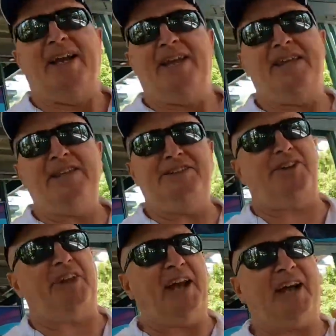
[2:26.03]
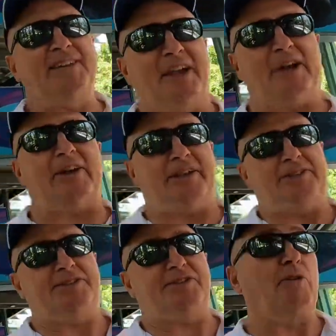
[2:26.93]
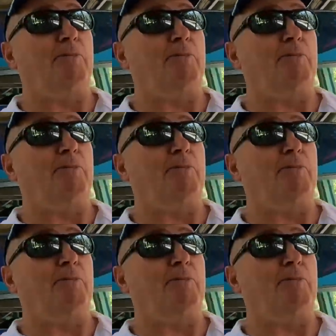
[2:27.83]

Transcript: And these are the cnidarians,